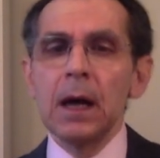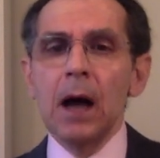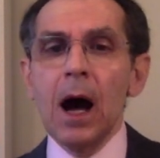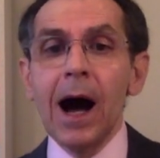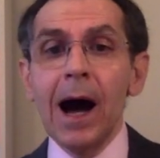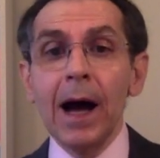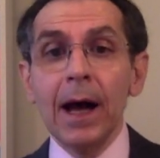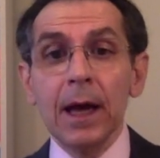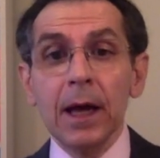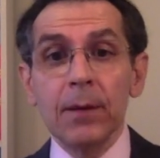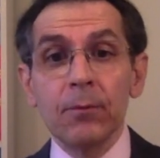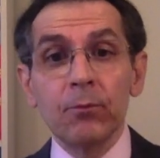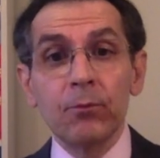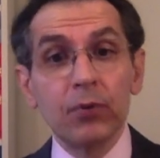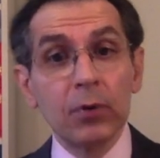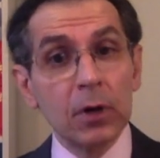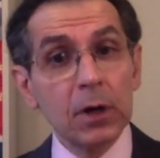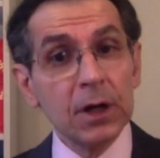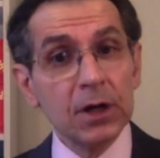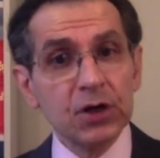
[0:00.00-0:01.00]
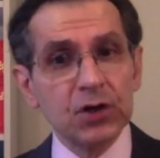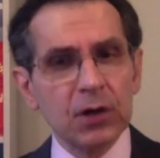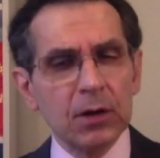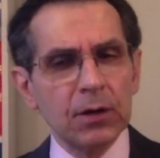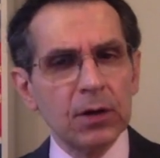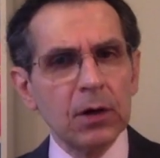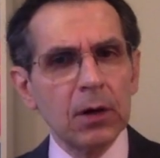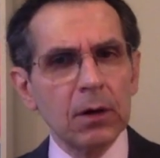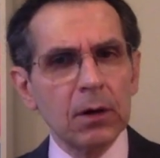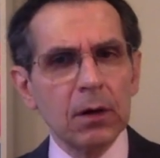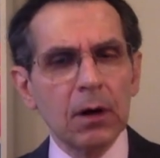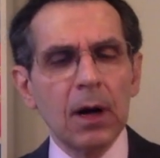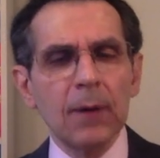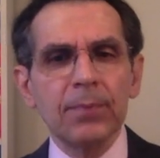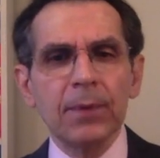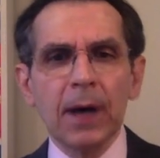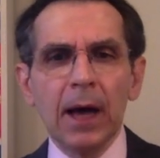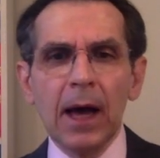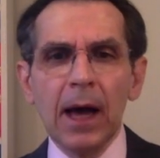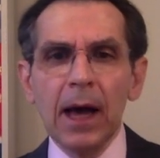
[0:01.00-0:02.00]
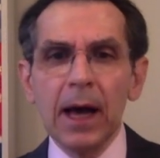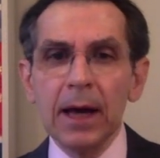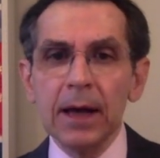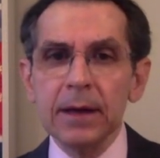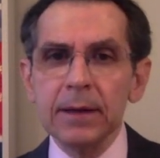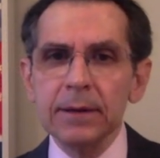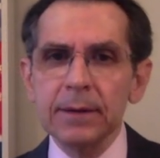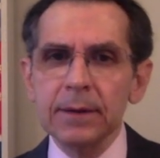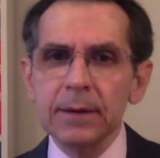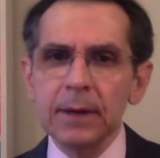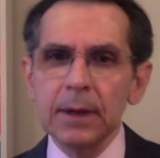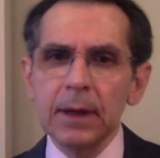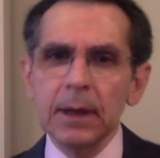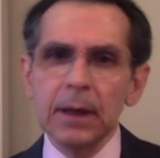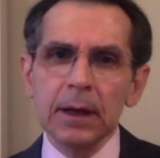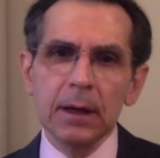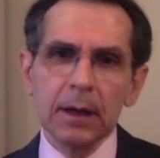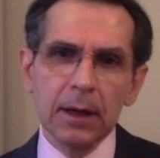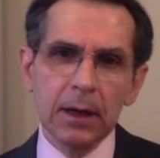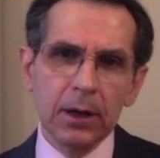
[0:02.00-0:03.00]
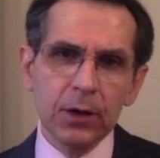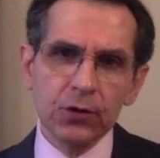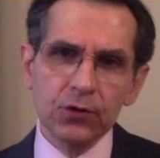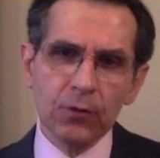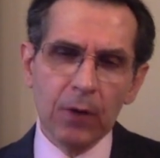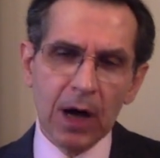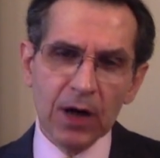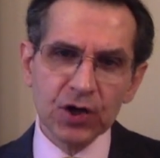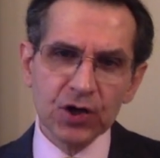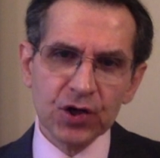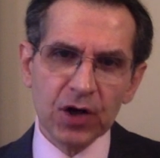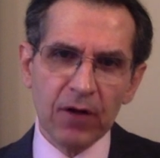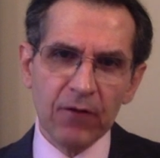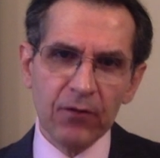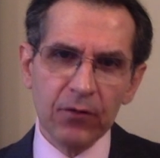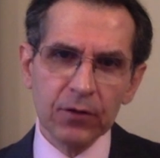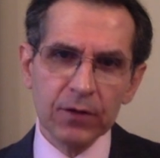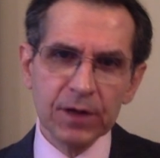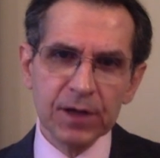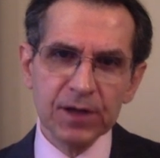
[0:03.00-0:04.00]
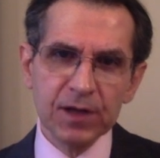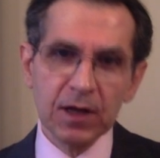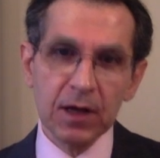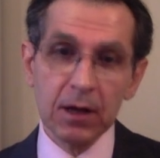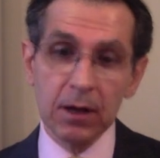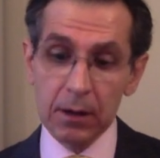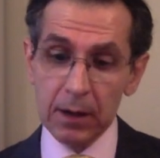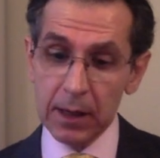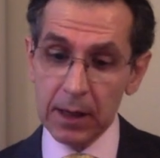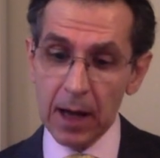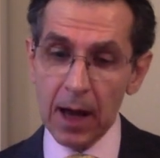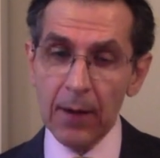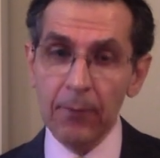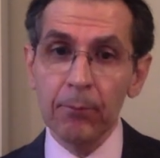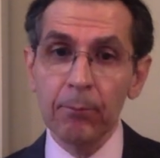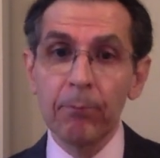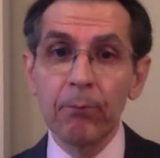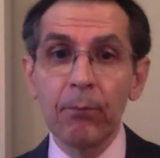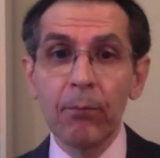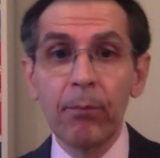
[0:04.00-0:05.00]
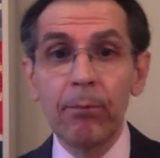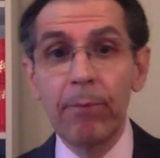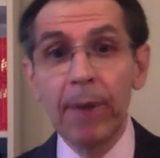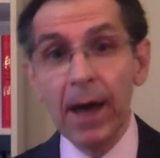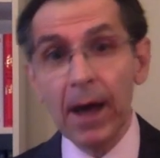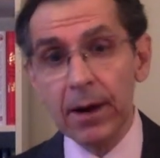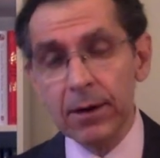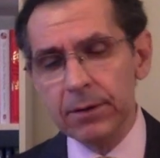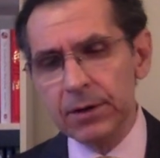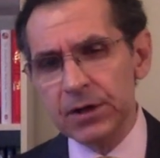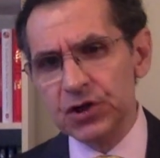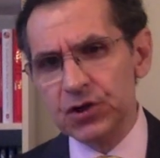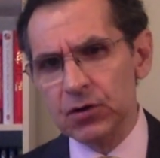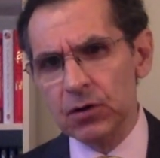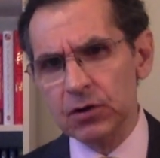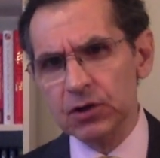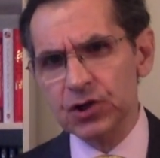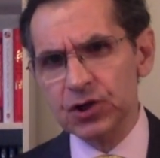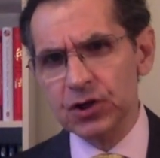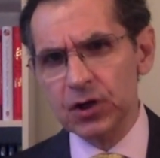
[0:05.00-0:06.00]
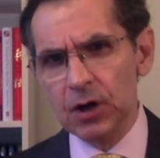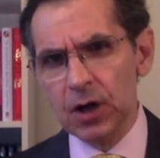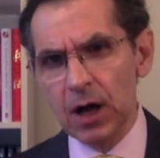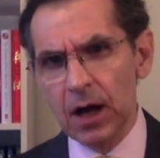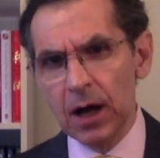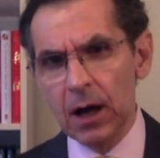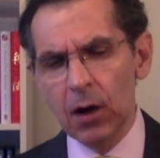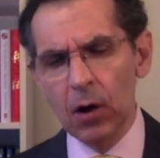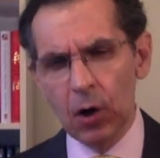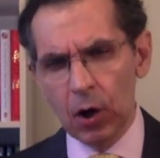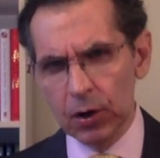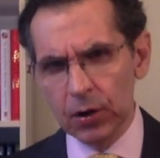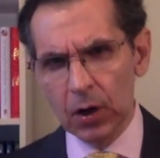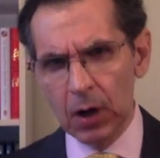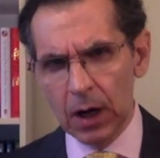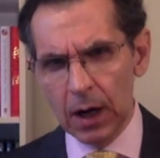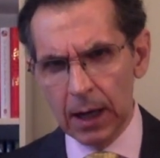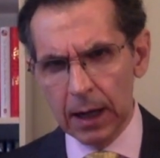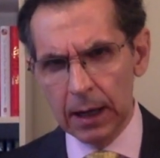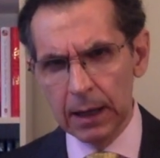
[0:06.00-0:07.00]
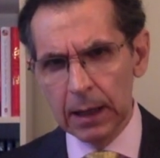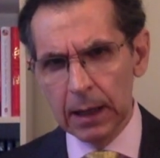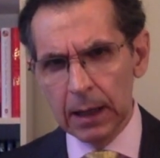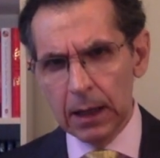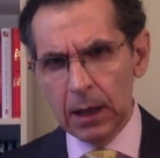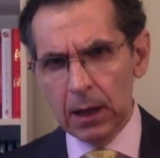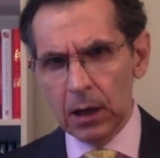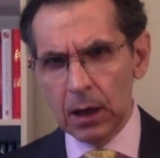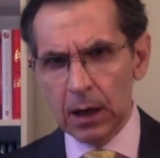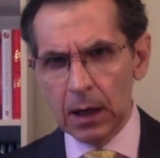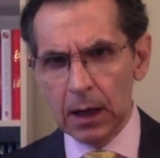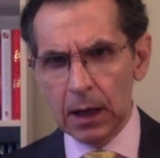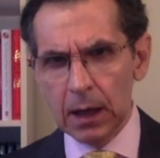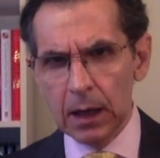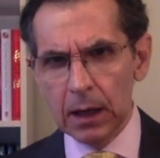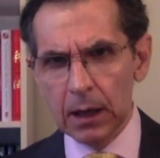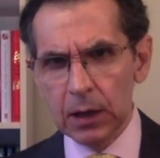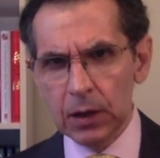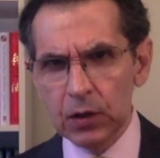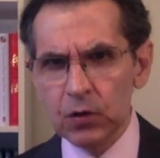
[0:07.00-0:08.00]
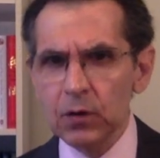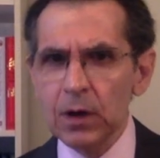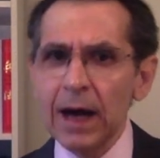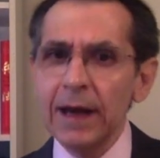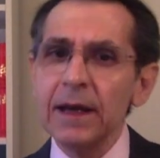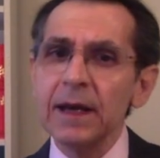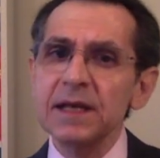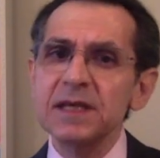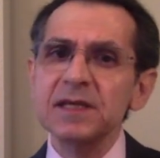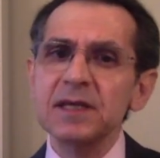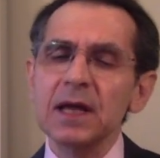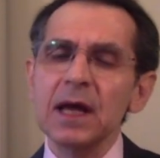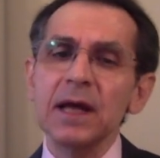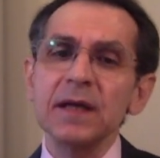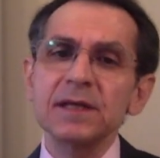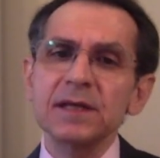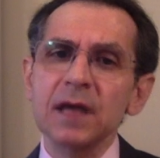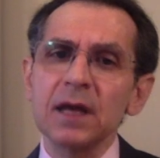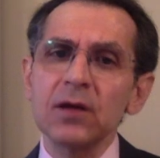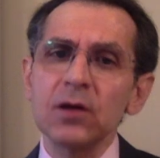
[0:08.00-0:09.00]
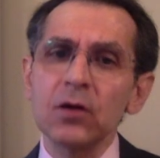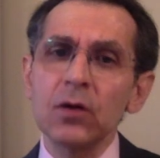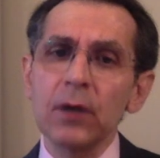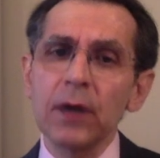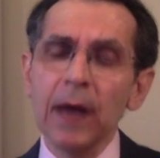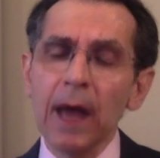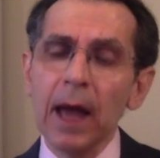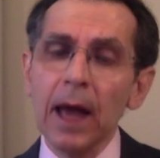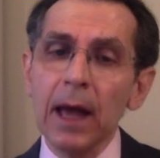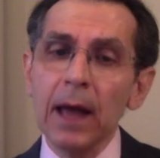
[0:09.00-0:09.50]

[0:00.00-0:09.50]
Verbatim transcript: I am bullish on Europe and uh, Russia for this year, and I'm bearish on uh, on uh, uh, uh, United States and UK.